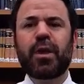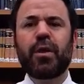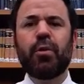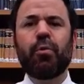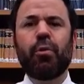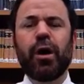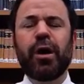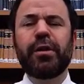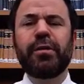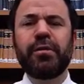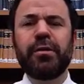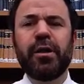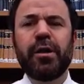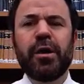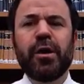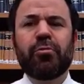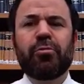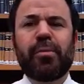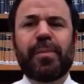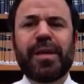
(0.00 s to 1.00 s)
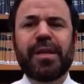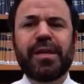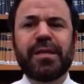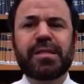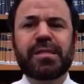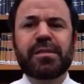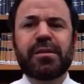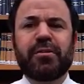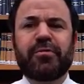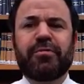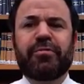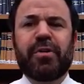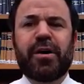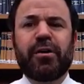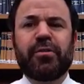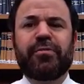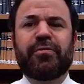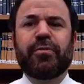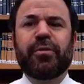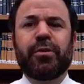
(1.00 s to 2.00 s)
One, Rabbi Yitzchak
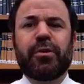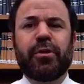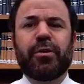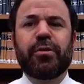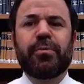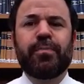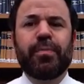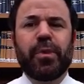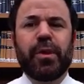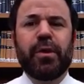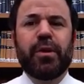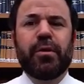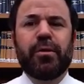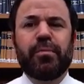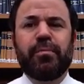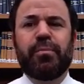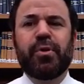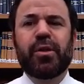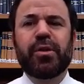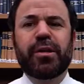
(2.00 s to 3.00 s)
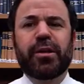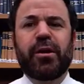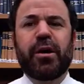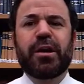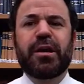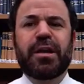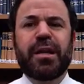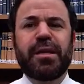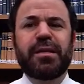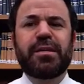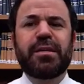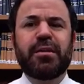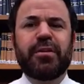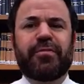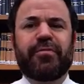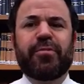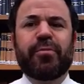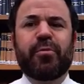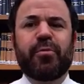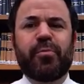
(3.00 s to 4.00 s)
Frankfurter, building on an idea
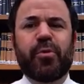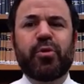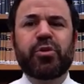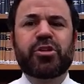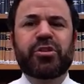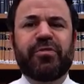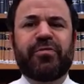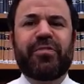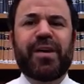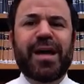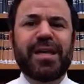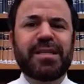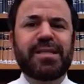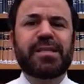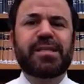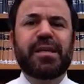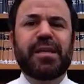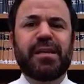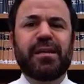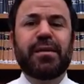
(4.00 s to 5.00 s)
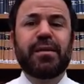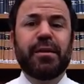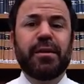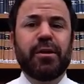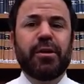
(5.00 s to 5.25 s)
from Rabbi Moshe Feinstein.